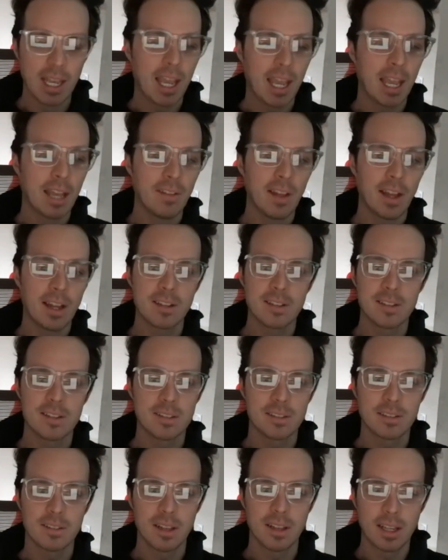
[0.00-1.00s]
And that
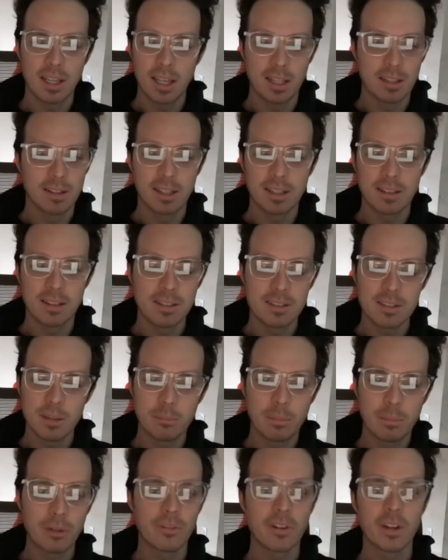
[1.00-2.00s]
is, again, like that's the
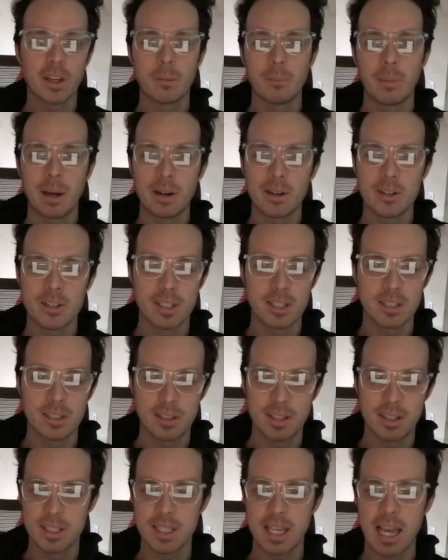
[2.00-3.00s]
perfect comparison to
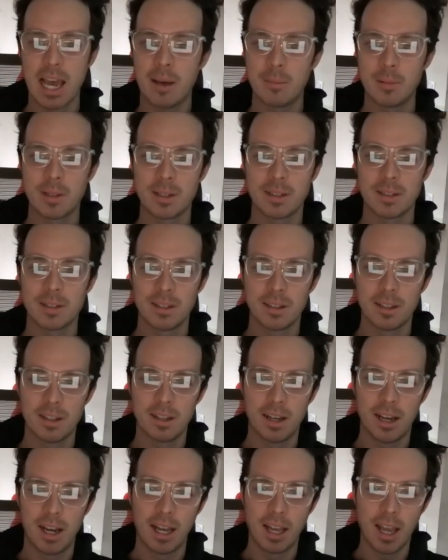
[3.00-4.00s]
this cabin.
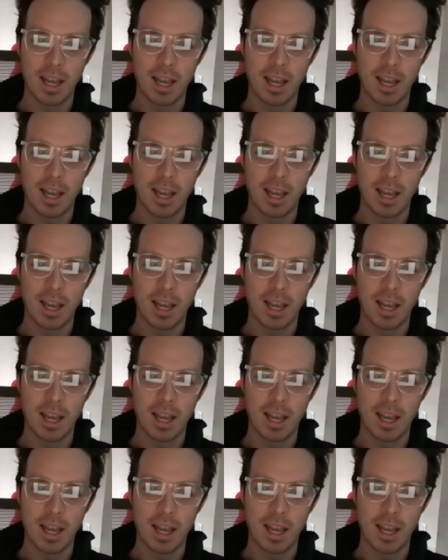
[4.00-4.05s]
I